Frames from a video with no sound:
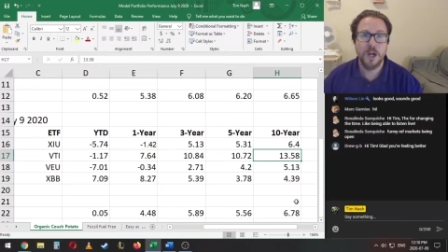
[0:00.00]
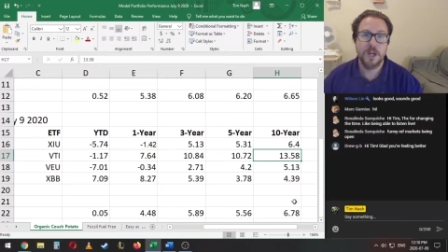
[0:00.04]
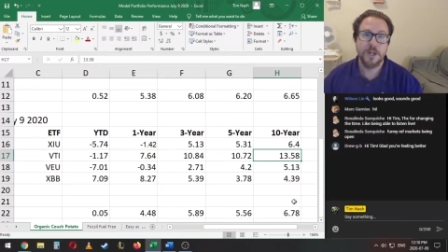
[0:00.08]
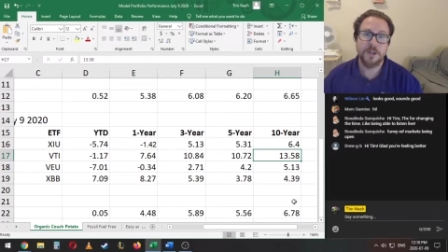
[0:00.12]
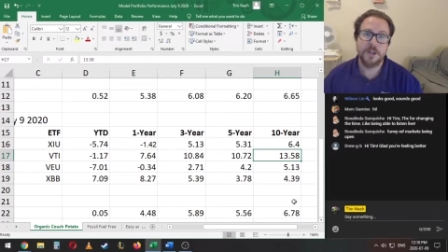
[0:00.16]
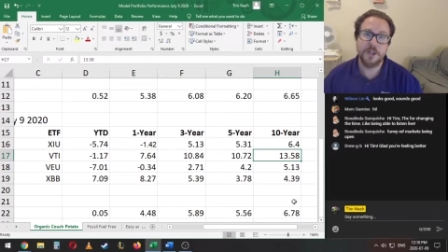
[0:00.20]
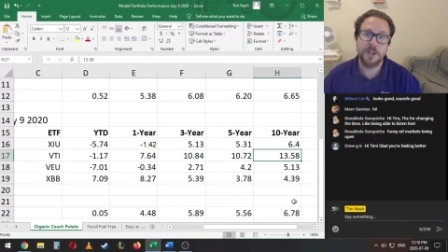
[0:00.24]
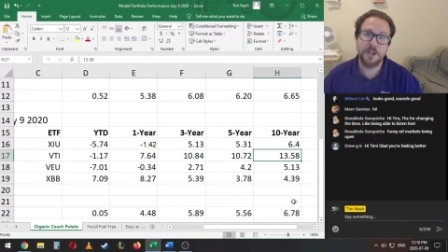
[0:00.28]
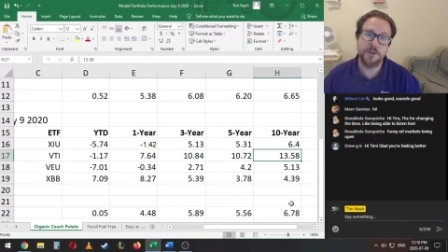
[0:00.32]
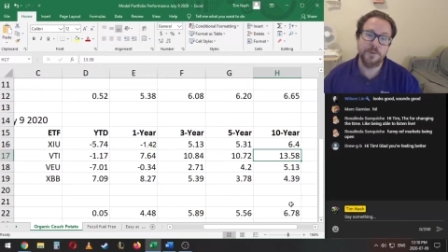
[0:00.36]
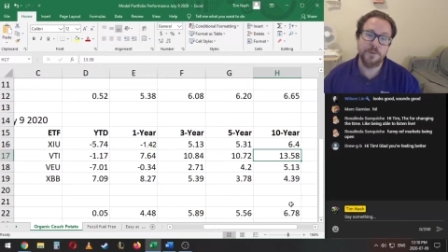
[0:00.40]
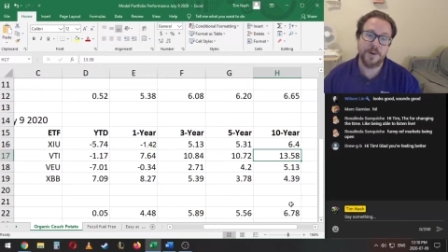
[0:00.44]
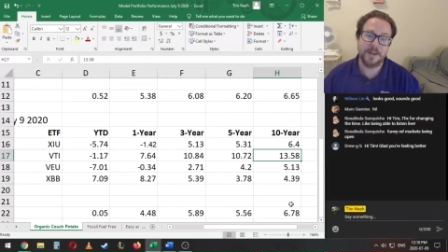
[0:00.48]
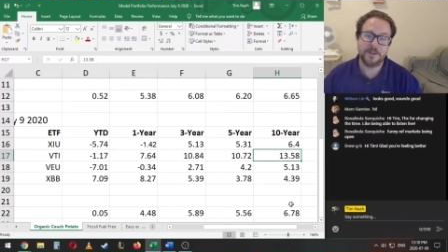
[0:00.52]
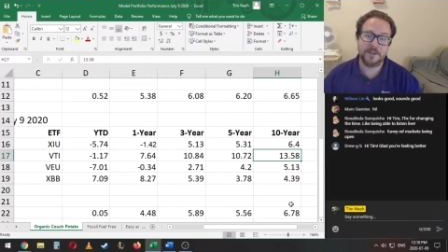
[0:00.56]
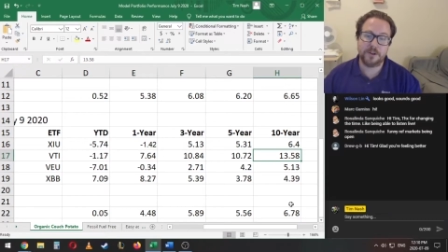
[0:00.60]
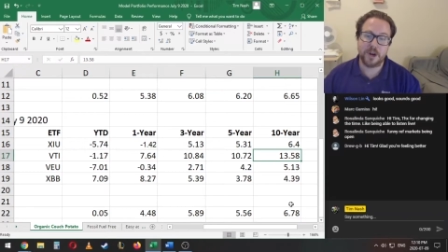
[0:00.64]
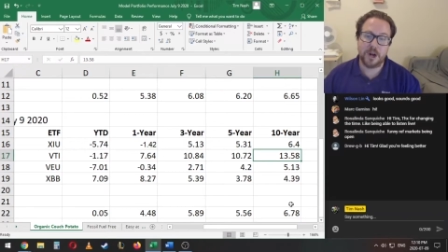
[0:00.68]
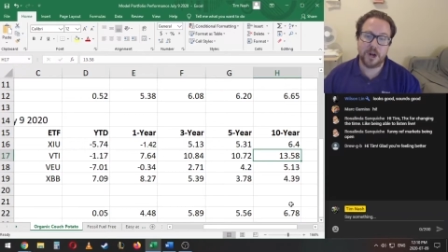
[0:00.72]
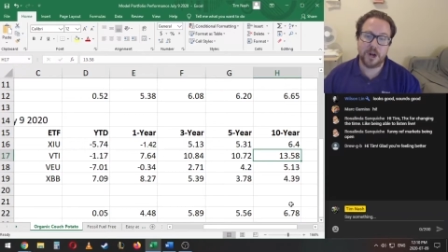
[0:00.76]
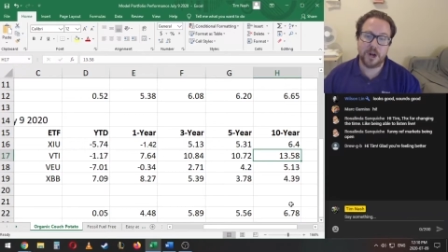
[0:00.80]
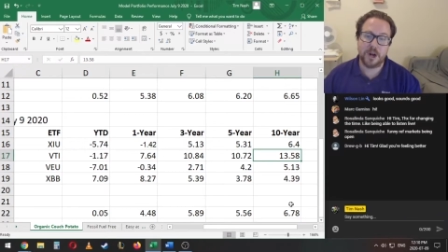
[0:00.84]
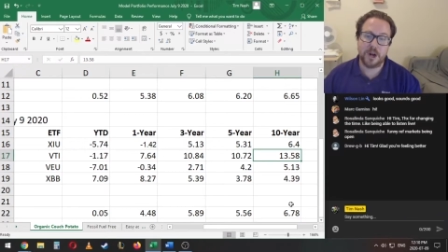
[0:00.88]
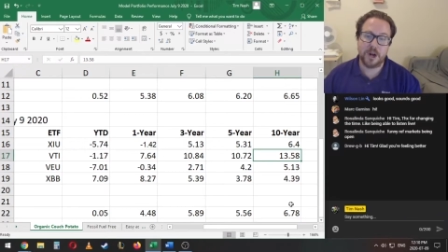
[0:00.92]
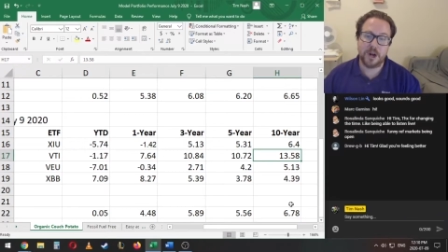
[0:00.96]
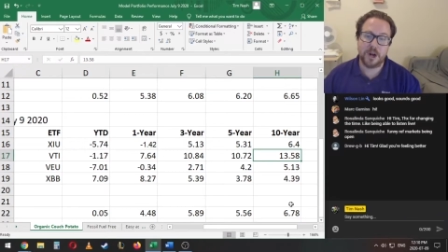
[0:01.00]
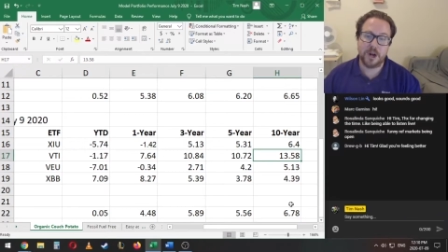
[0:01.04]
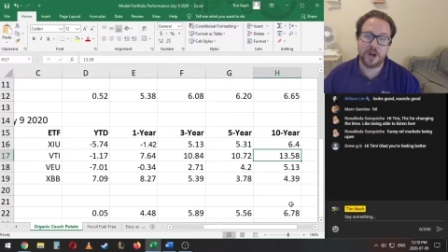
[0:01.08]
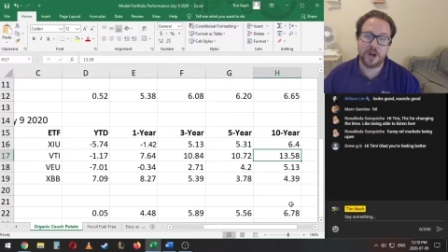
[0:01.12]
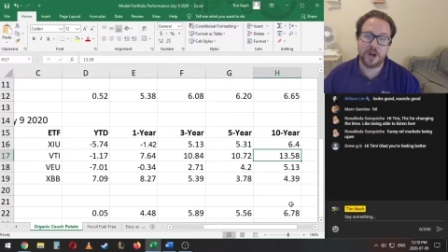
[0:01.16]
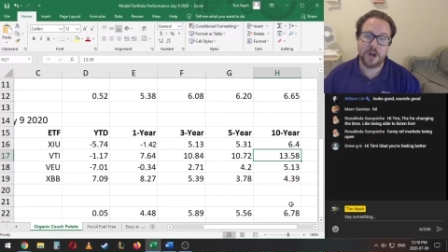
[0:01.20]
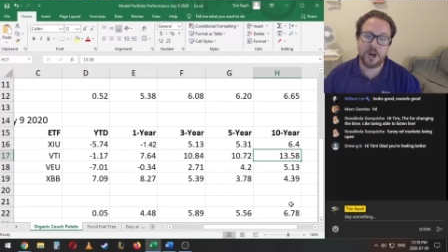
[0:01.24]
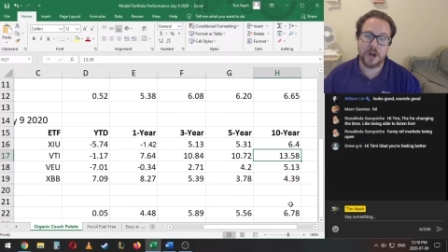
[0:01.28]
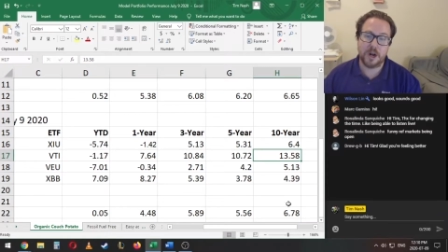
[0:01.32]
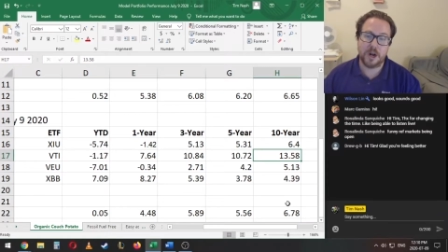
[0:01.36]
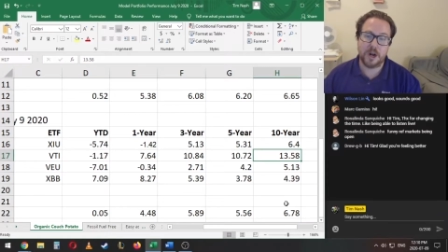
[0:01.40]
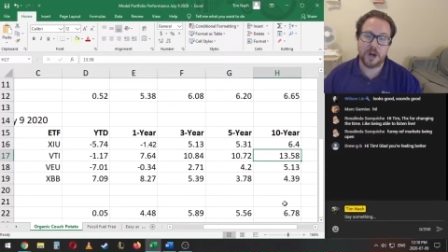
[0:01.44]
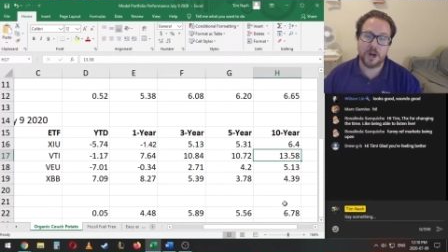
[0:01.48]
The US stock market
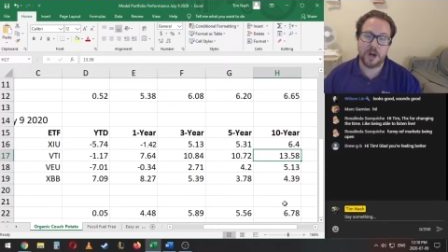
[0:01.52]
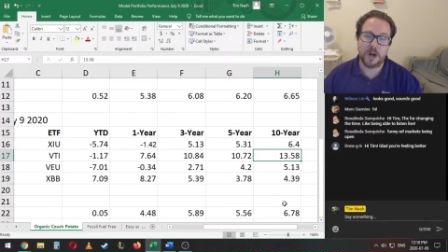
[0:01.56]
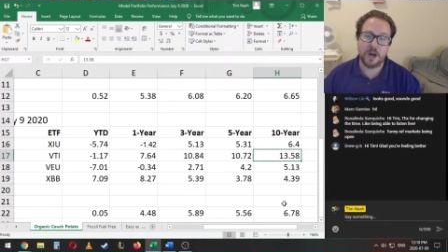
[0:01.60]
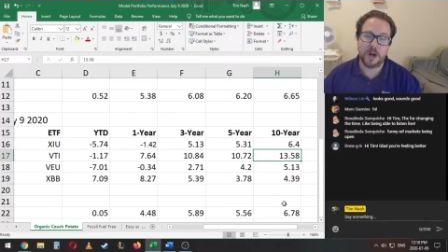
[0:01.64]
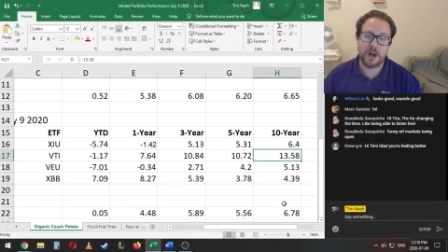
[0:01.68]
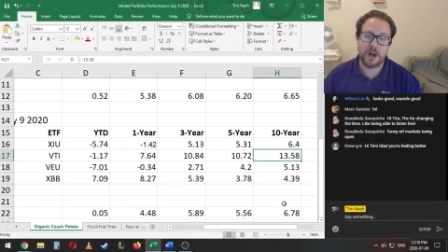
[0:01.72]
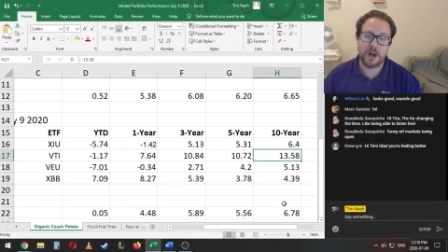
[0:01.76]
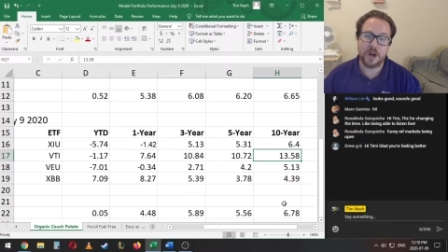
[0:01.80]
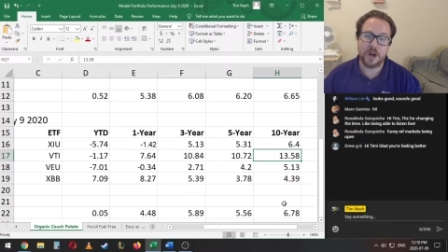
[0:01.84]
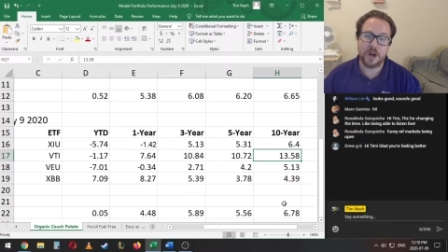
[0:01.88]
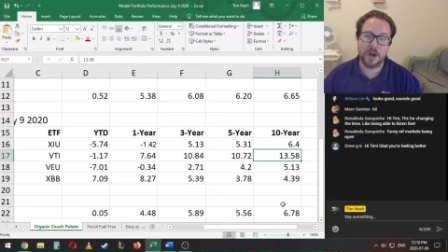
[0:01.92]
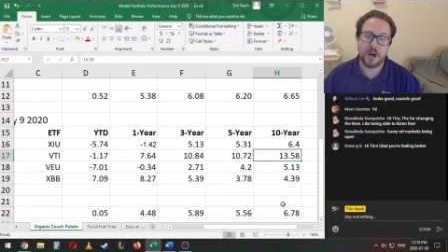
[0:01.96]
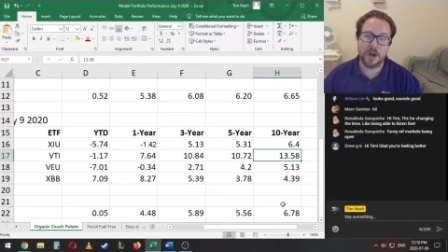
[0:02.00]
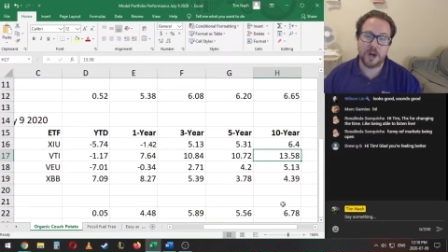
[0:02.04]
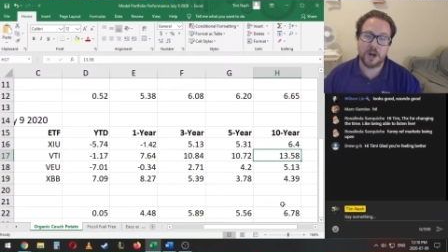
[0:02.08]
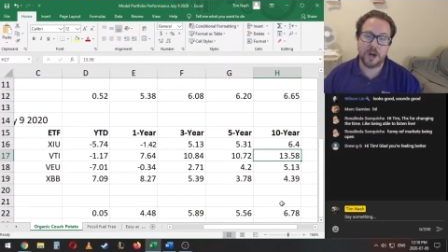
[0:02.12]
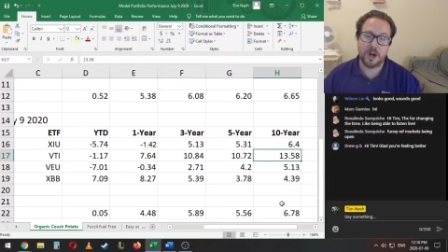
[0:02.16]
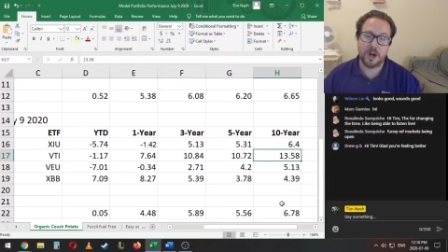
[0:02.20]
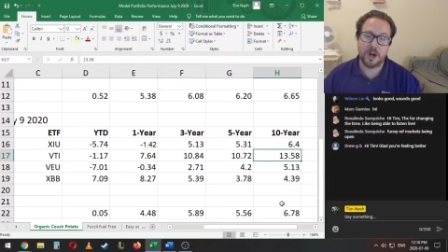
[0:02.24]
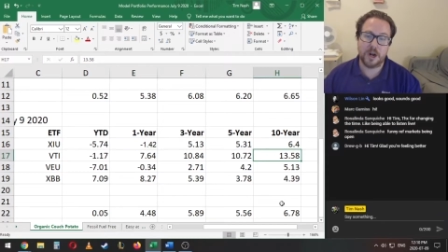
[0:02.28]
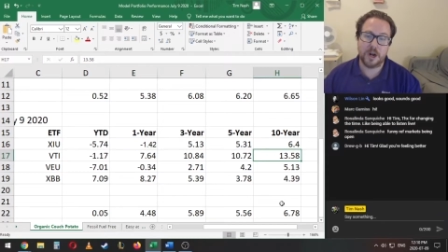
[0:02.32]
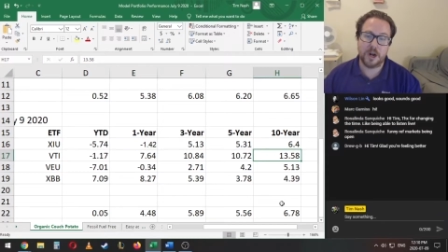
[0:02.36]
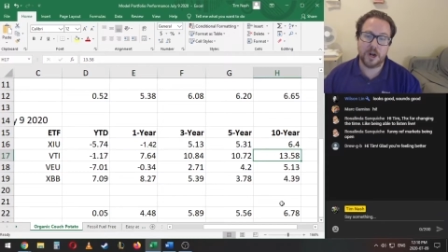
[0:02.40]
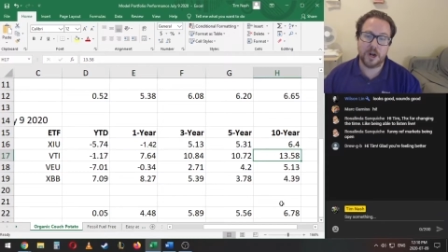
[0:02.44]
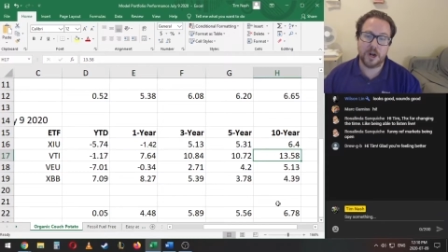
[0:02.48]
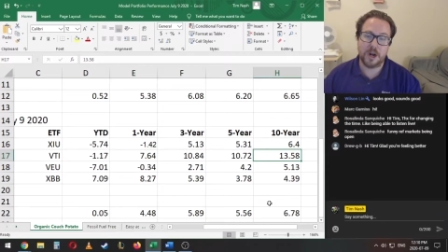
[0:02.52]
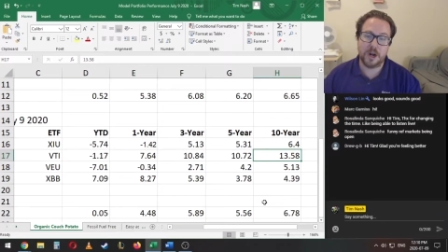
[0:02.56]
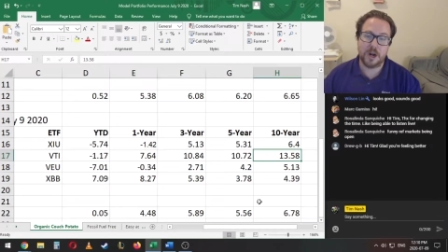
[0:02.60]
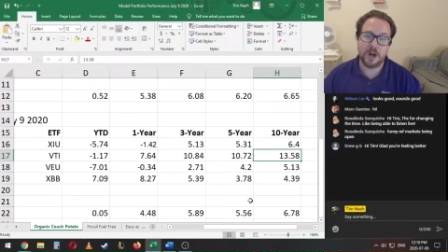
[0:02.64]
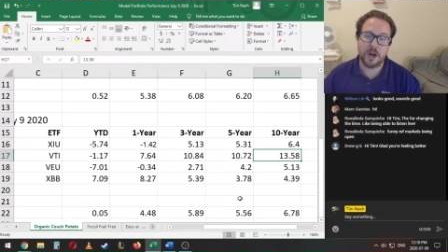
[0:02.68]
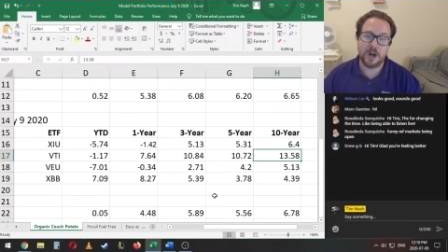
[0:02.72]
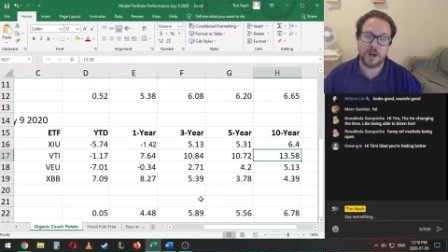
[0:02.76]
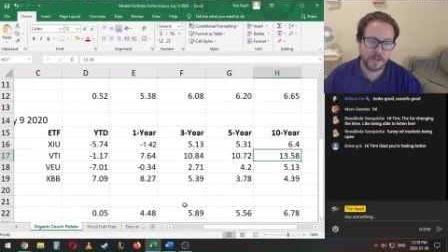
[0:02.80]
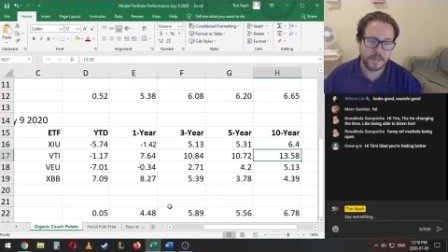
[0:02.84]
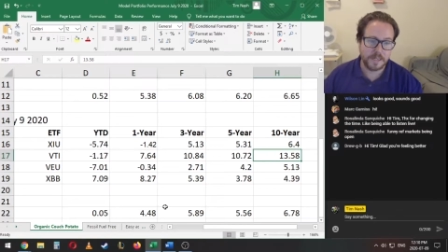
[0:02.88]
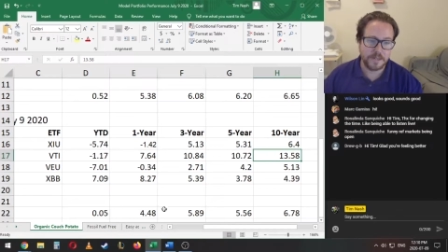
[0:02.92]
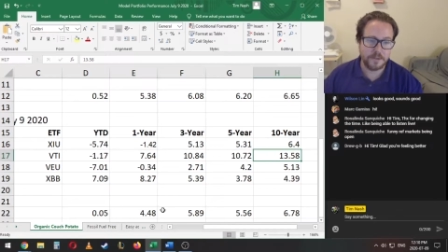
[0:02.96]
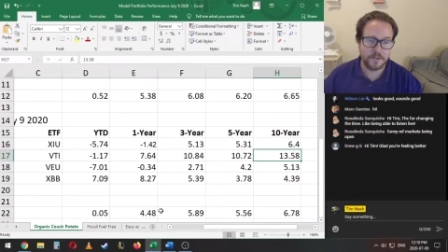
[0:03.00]
has been the
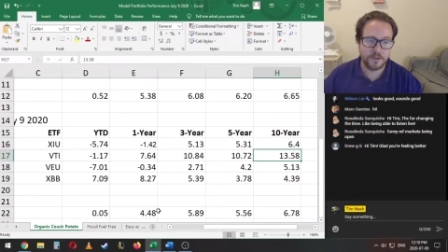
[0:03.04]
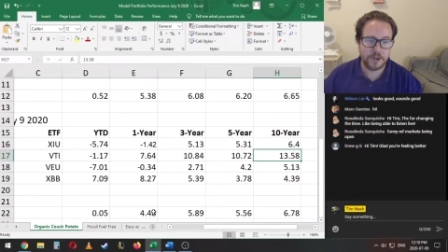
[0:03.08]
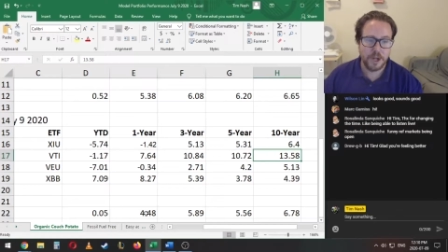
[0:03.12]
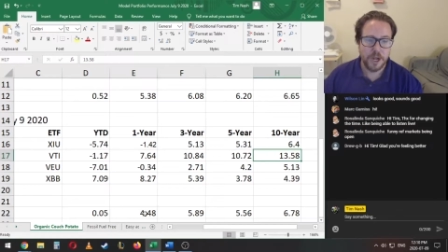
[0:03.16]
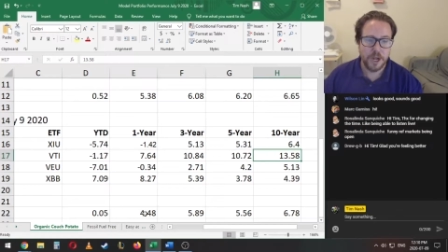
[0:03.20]
strongest.